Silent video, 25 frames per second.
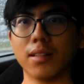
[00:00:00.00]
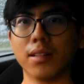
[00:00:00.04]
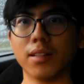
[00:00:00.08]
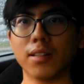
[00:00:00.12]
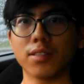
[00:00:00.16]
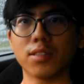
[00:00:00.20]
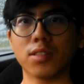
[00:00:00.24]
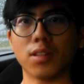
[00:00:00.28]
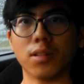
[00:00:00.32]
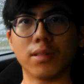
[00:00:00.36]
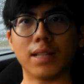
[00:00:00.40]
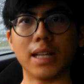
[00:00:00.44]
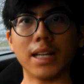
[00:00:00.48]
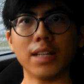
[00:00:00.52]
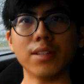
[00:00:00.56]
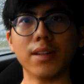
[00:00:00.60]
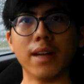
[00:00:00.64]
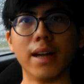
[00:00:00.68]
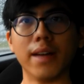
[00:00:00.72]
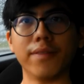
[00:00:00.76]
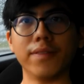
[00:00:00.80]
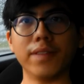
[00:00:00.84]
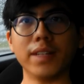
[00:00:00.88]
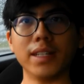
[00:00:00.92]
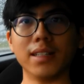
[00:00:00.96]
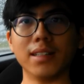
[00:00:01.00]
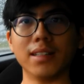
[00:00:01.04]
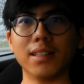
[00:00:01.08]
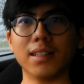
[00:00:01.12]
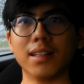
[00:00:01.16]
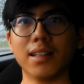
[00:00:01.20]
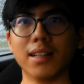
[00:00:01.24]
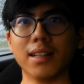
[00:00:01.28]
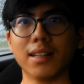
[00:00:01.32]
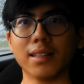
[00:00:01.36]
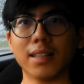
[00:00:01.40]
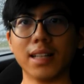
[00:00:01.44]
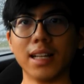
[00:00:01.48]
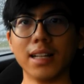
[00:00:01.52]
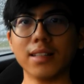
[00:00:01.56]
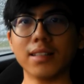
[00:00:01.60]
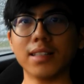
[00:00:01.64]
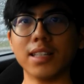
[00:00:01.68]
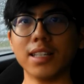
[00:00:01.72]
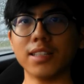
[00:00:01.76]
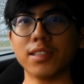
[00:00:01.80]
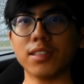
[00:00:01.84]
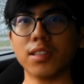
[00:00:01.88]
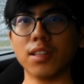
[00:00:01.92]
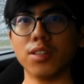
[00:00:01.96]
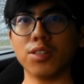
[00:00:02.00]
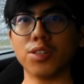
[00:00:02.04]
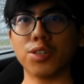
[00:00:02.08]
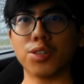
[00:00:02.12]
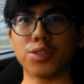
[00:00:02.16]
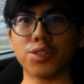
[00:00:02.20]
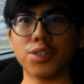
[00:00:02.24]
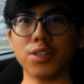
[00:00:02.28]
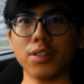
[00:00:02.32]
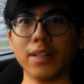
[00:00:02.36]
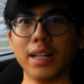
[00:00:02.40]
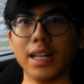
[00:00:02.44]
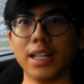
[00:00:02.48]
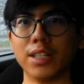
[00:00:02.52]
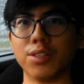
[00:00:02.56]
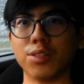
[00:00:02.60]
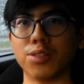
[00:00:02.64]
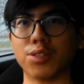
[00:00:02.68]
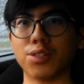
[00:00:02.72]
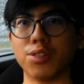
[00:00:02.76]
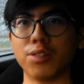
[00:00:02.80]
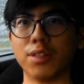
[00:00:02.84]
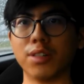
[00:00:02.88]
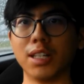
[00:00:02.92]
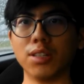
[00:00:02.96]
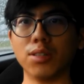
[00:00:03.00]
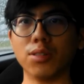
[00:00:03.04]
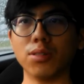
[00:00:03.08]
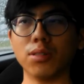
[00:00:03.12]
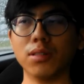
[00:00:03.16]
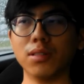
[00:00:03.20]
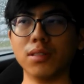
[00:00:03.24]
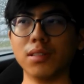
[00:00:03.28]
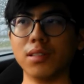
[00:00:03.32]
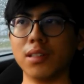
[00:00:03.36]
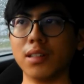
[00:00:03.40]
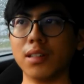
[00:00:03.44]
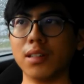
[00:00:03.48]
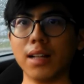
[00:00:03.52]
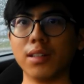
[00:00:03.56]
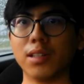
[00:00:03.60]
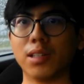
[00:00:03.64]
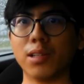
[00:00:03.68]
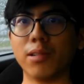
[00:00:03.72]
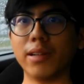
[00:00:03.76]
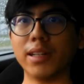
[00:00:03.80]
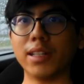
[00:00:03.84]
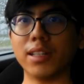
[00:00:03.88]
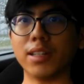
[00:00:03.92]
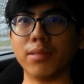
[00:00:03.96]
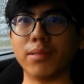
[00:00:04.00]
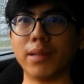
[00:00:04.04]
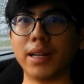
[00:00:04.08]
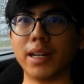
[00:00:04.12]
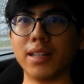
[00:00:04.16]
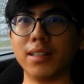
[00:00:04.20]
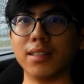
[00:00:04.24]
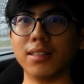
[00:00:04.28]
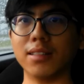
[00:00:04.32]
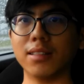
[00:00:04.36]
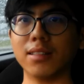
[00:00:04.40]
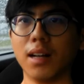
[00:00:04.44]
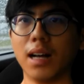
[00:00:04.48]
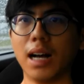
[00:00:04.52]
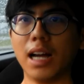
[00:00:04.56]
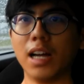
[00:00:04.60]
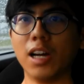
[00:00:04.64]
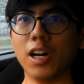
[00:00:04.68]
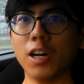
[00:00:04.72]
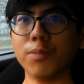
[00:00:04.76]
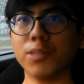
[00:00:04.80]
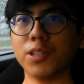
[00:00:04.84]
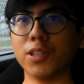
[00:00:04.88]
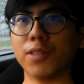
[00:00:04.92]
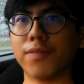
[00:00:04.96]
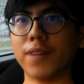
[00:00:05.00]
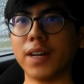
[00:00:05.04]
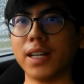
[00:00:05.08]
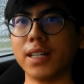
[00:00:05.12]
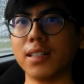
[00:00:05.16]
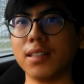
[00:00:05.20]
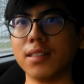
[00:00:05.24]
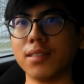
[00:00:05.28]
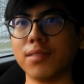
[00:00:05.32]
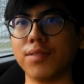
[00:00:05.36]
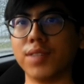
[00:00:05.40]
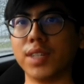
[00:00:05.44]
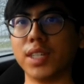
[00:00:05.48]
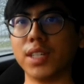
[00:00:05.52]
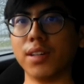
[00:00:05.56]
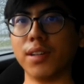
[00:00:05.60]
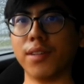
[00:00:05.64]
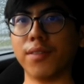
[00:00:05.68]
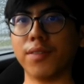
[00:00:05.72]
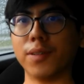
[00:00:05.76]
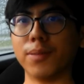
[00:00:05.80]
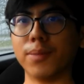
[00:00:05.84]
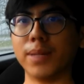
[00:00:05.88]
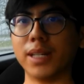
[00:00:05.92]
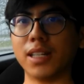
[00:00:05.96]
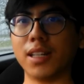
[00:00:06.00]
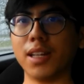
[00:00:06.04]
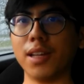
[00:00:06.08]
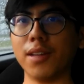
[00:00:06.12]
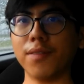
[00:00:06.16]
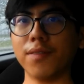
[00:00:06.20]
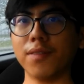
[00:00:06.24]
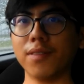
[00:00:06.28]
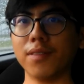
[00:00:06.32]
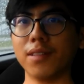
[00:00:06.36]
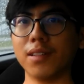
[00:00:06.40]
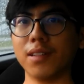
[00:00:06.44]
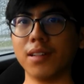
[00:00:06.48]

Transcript: So there you have it, 10 things you should and you shouldn't do during the rain. I hope you find this video informative.